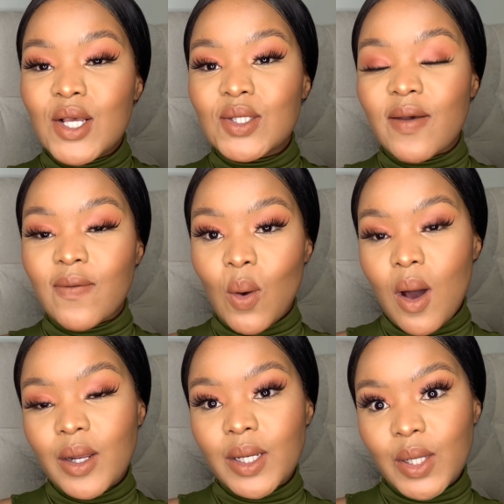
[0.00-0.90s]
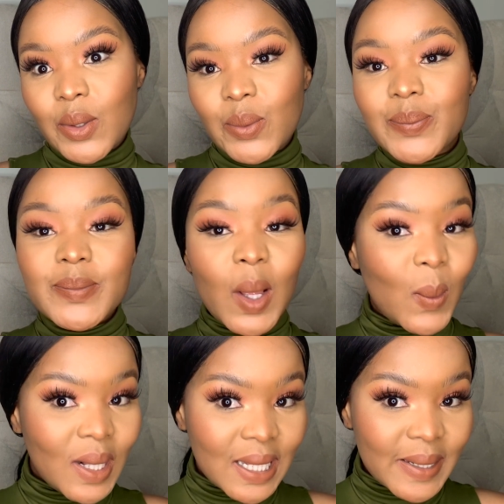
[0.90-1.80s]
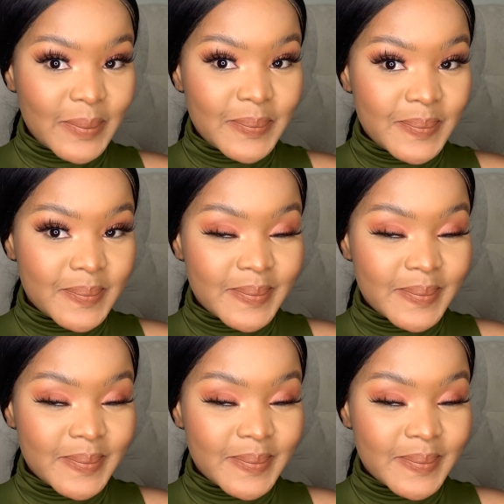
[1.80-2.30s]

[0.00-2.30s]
So if you are new, welcome.